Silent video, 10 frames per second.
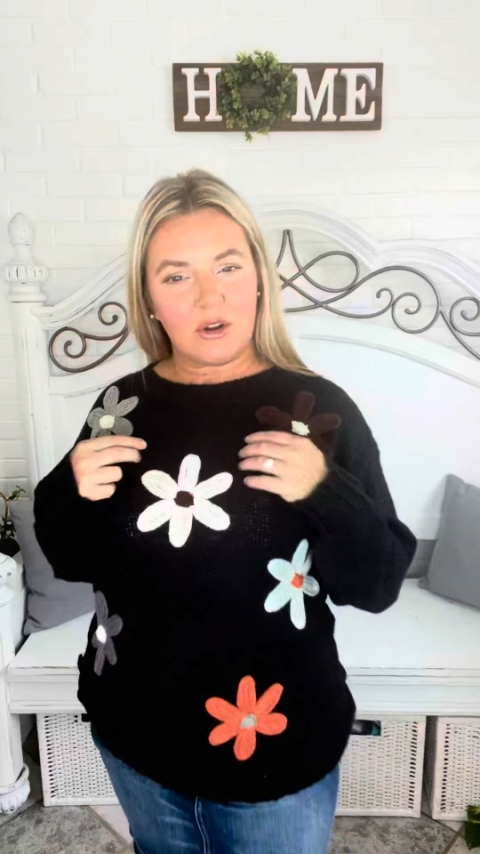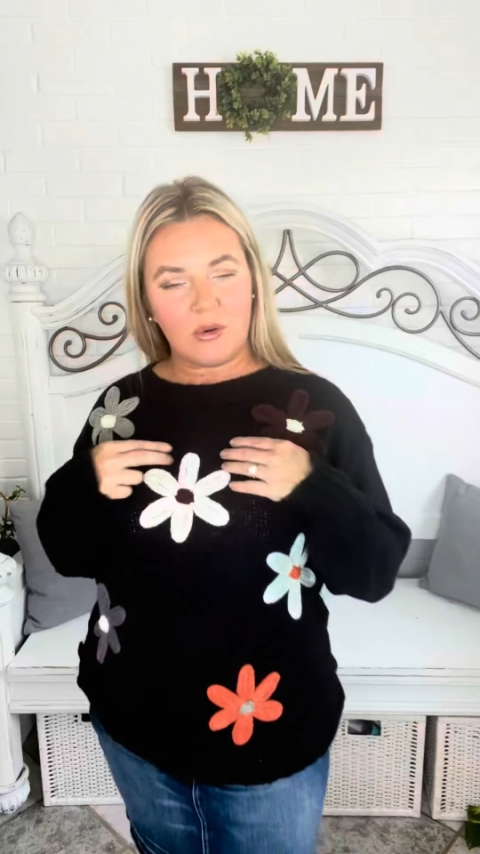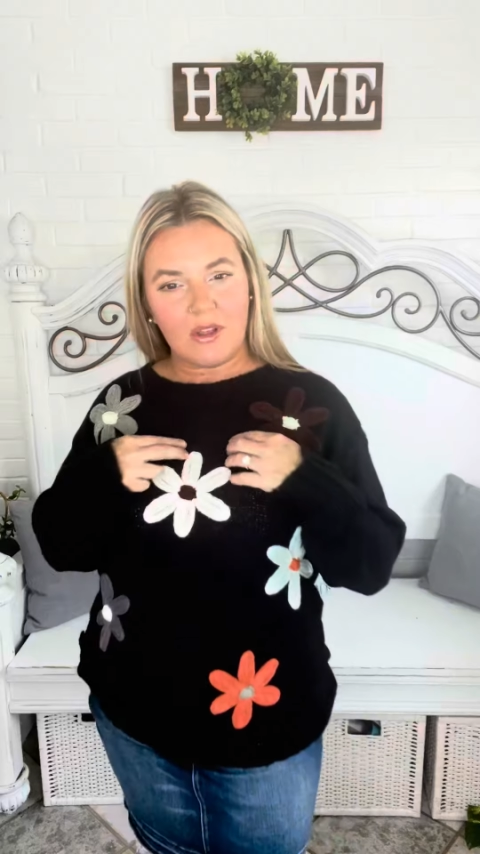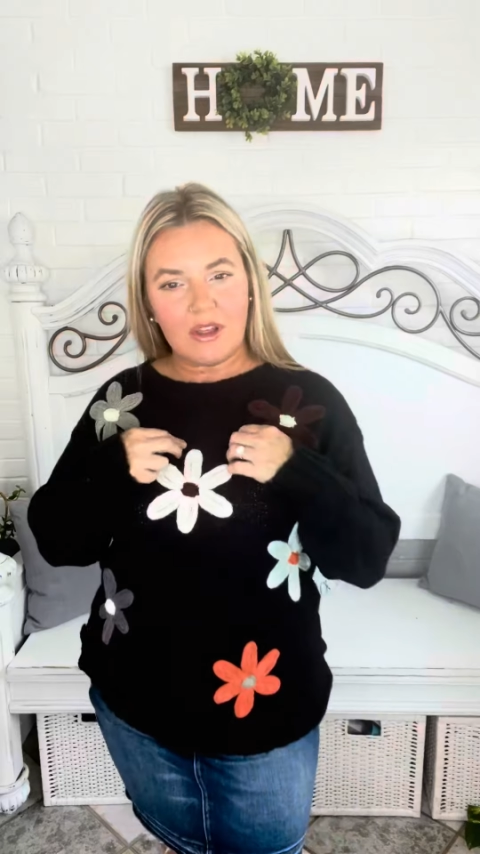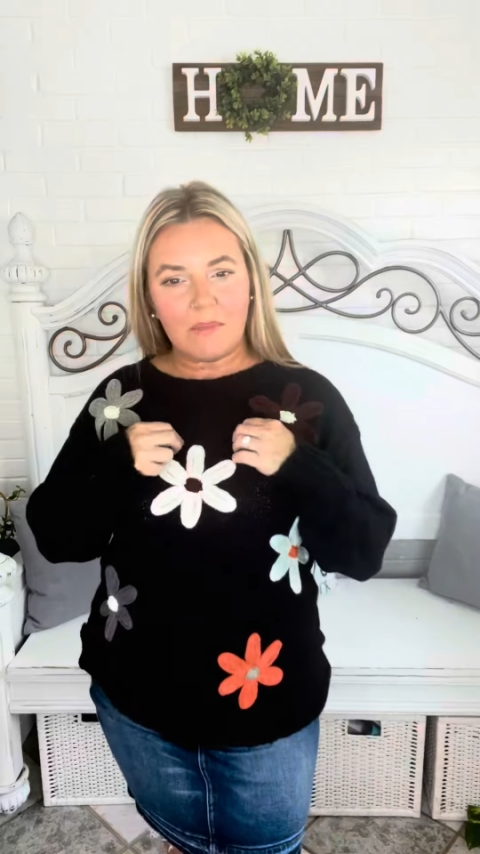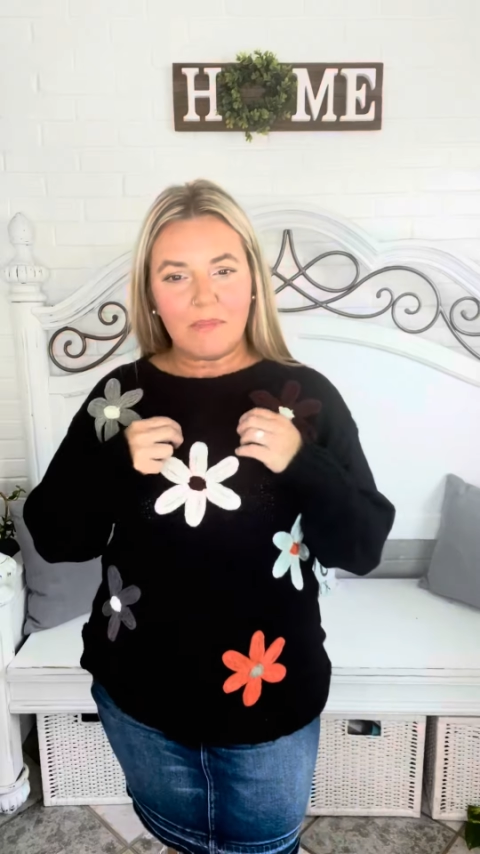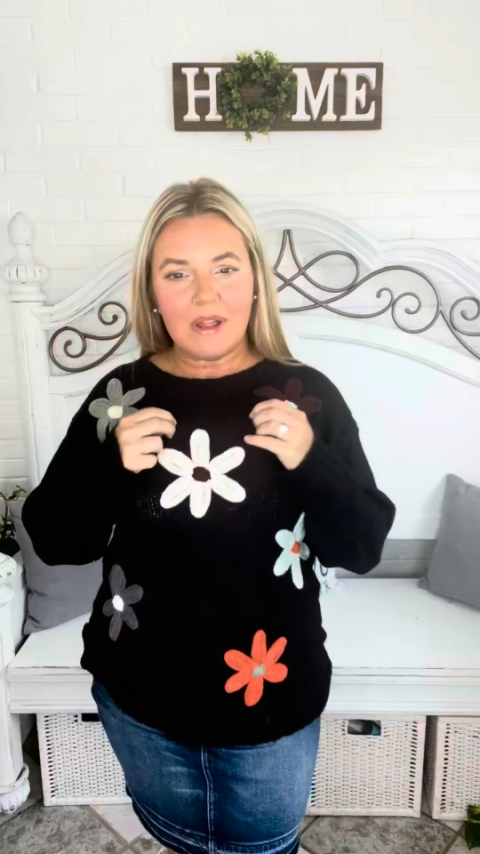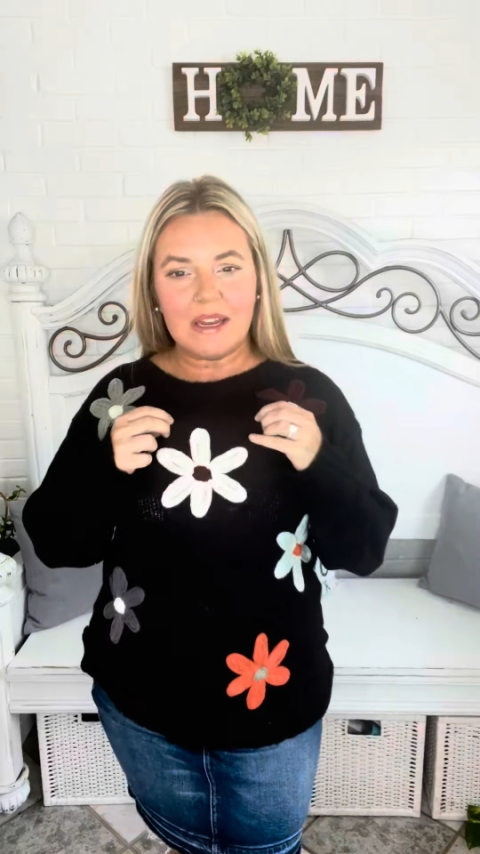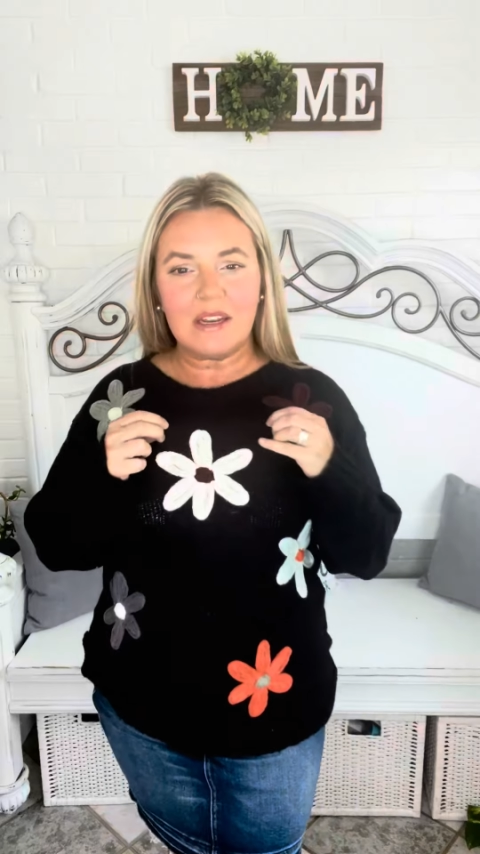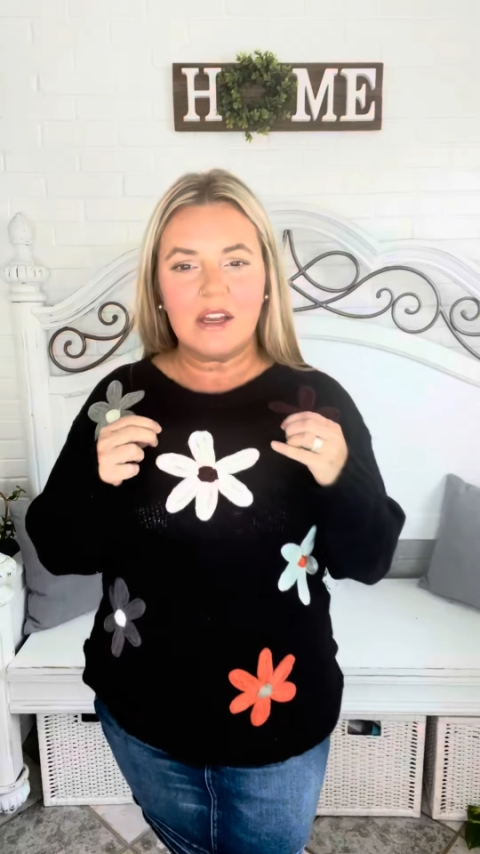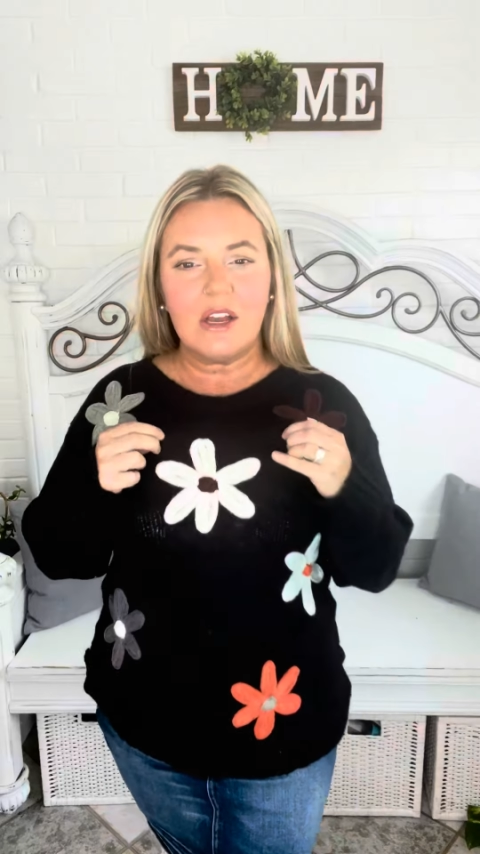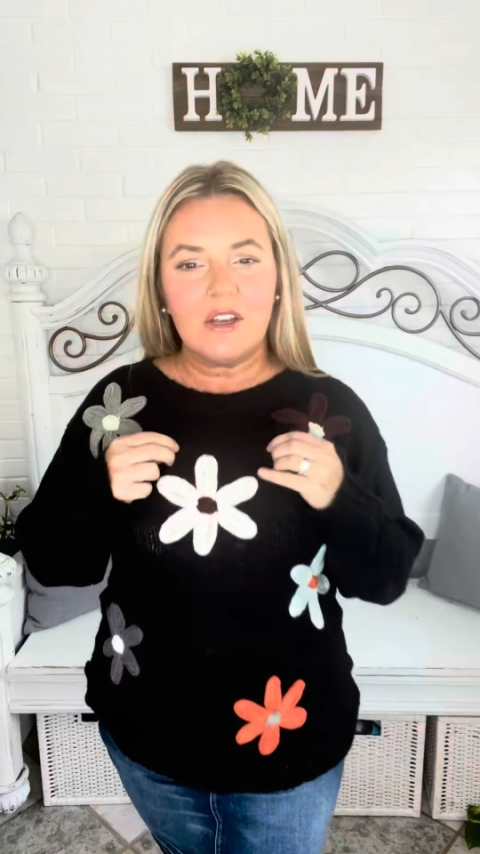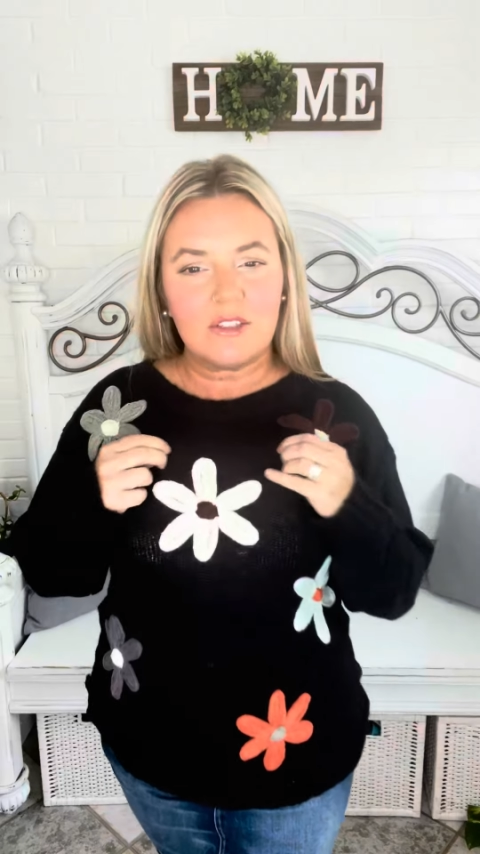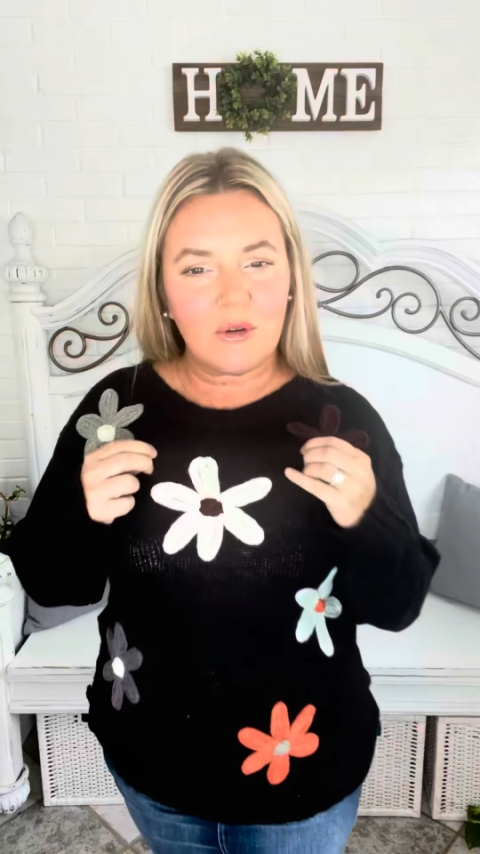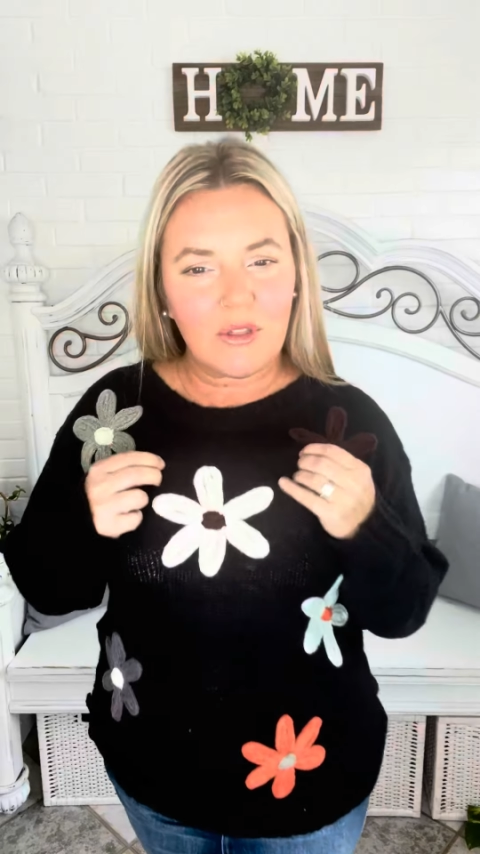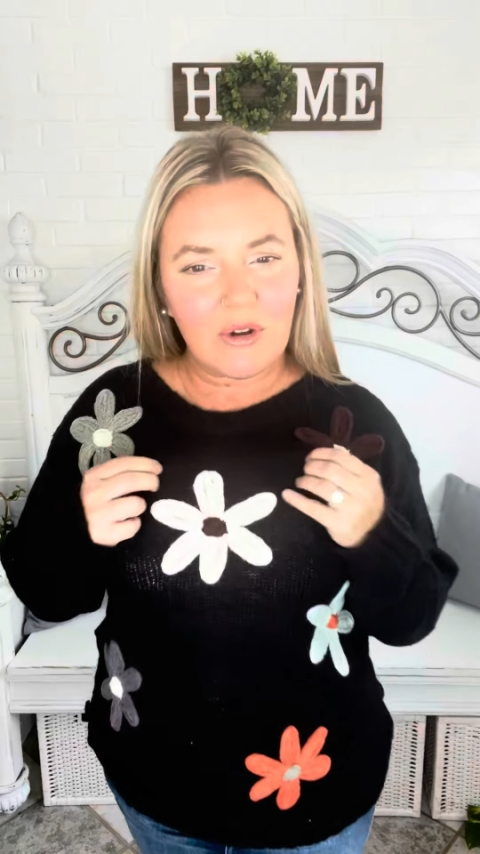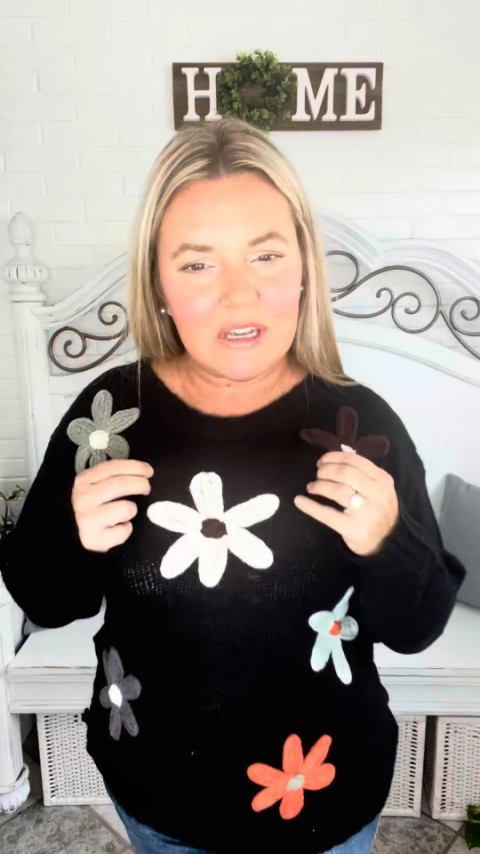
acrylic blend. So there